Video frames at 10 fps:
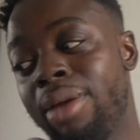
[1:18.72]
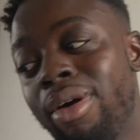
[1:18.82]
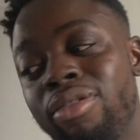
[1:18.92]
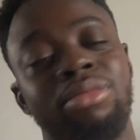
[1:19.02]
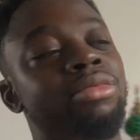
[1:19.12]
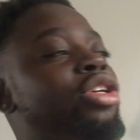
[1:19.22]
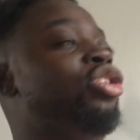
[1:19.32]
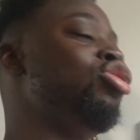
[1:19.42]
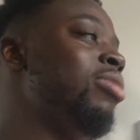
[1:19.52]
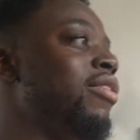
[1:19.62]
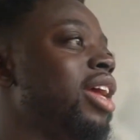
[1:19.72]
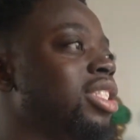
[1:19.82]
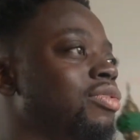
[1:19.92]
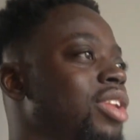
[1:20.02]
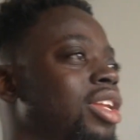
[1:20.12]
in my room, do my
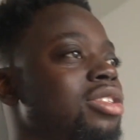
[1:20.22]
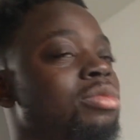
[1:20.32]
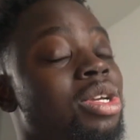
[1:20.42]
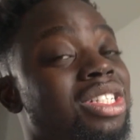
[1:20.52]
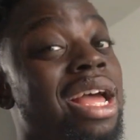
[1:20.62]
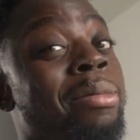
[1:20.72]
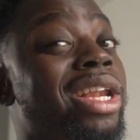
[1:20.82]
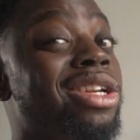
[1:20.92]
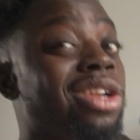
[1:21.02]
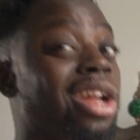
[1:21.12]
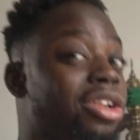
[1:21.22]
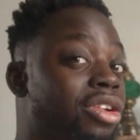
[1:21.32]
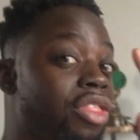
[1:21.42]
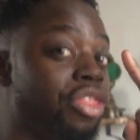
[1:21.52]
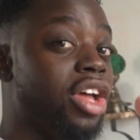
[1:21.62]
reaction videos, because I am heading to
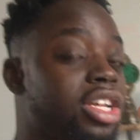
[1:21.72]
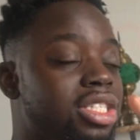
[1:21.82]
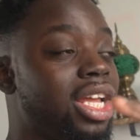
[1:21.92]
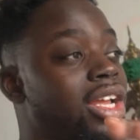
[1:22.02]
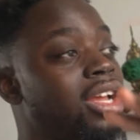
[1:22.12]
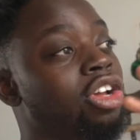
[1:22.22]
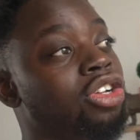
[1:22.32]
London Thursday,